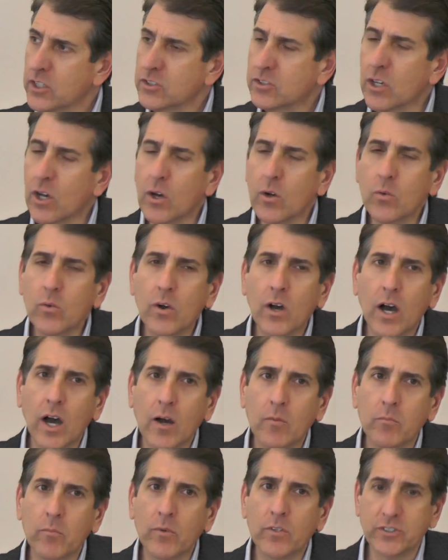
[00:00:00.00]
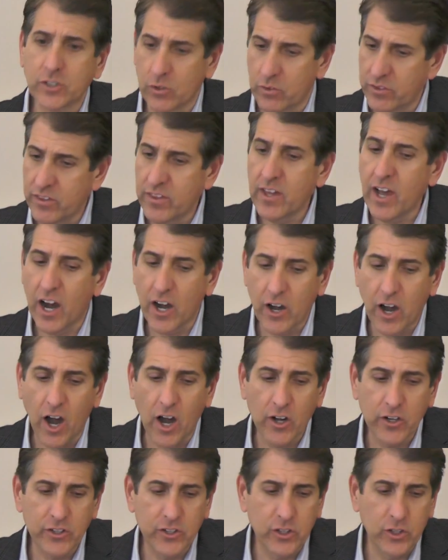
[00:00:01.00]
So, so
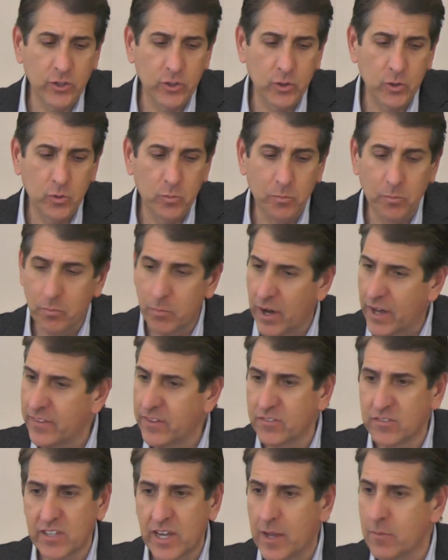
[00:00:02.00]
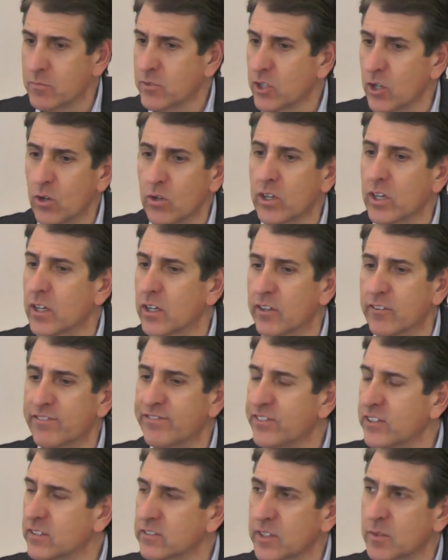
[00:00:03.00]
are you, by the same token of
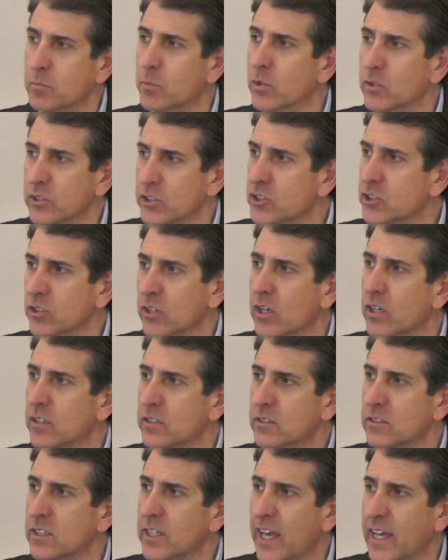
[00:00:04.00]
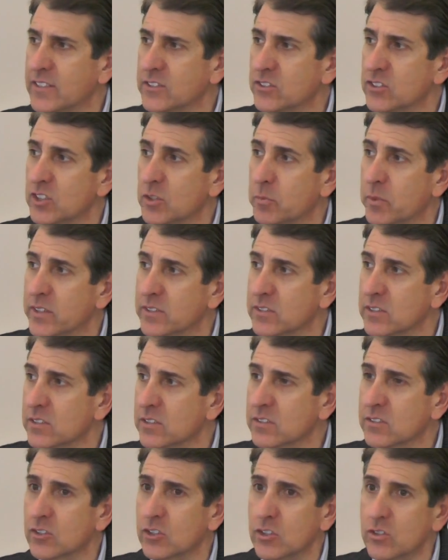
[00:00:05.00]
feeling bullish on the agency
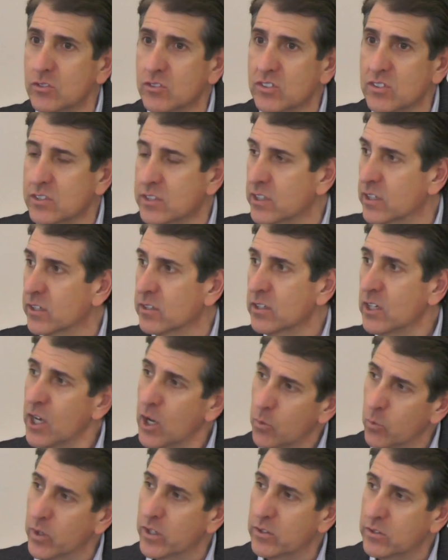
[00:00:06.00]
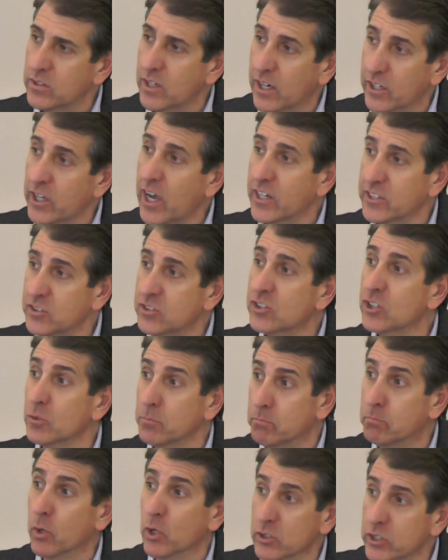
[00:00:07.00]
business, do you still, are you
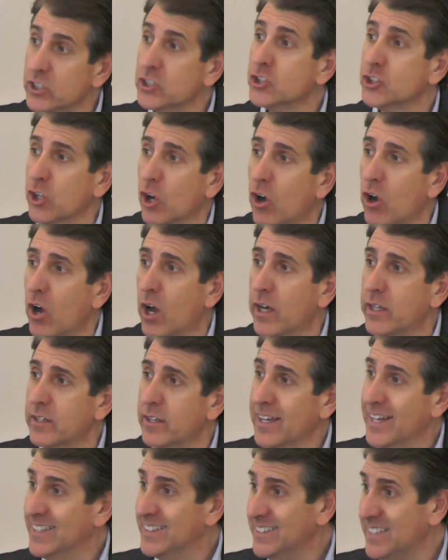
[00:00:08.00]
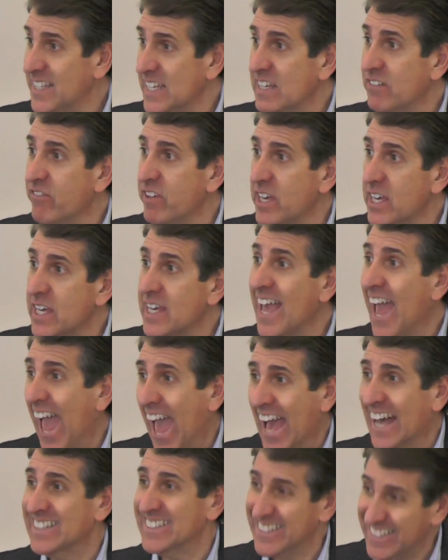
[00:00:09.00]
still bullish on TV
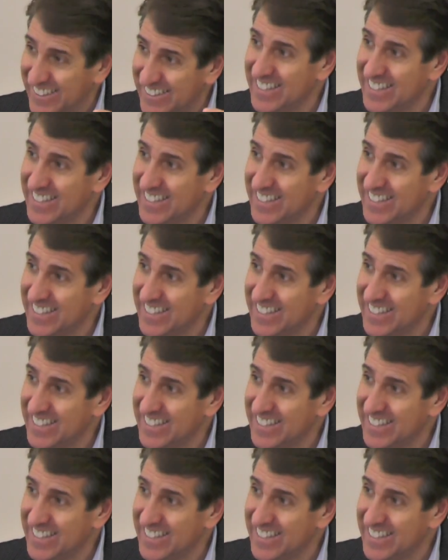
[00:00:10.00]
as